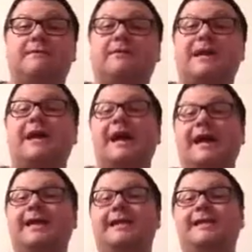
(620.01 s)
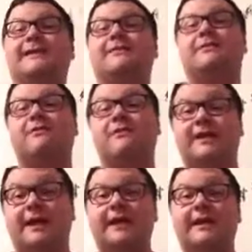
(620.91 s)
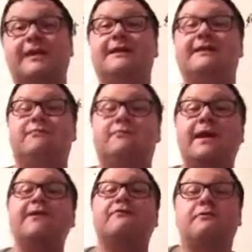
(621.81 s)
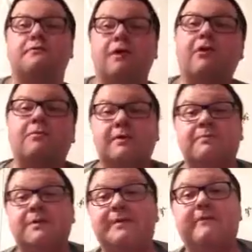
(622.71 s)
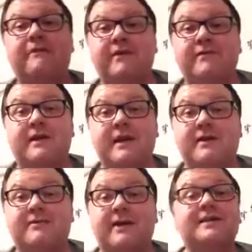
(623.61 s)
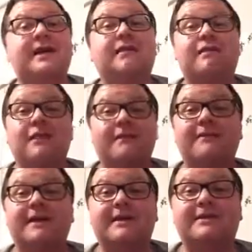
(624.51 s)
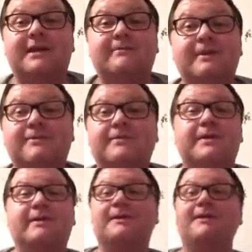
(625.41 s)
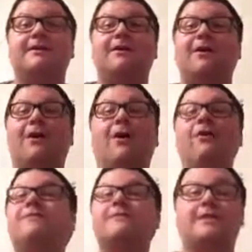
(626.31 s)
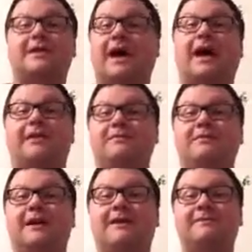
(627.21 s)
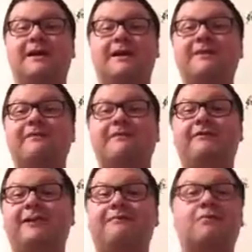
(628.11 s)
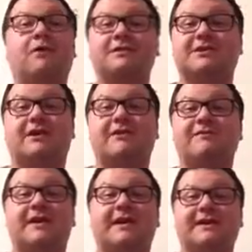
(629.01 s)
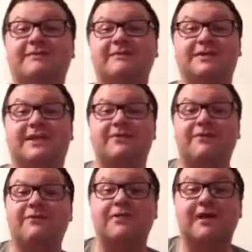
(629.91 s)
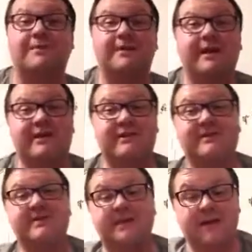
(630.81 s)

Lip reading: the late '80s and the early '90s, Razor Ramon was one of my favorite characters. I just loved it. It was over the top. I mean, even if you never watched Scarface, it was just an over the top character.